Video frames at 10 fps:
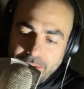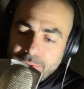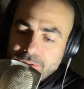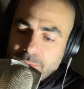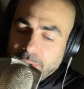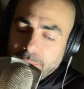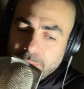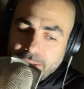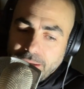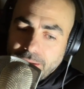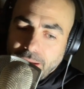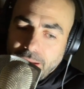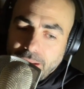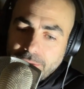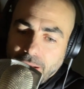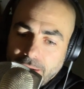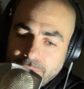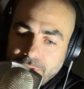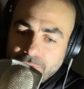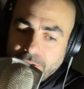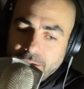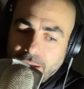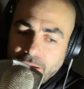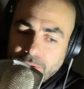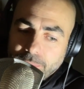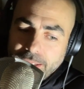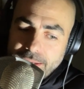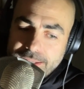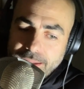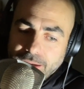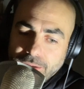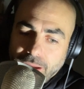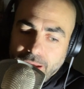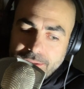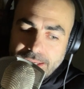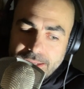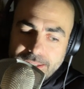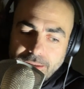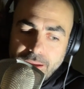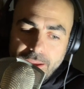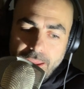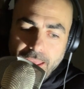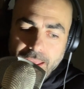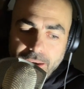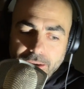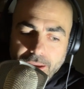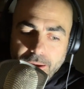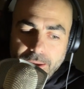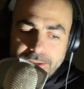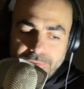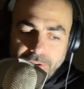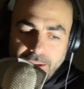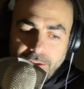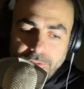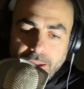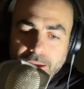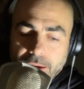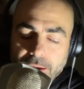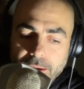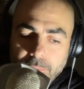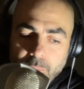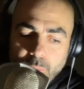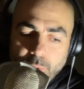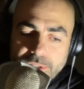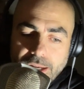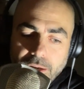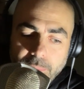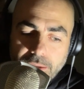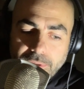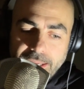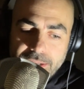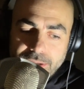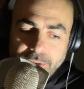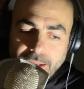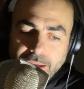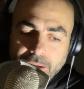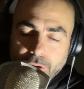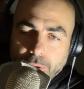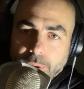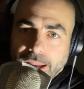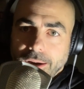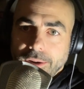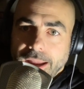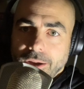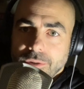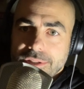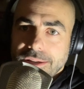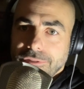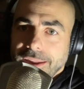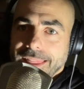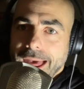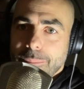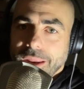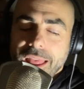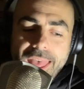there's probably a lot of different arenas that could cause this. And it's funny, we're talking about laser that can grow hair now and stuff like that. But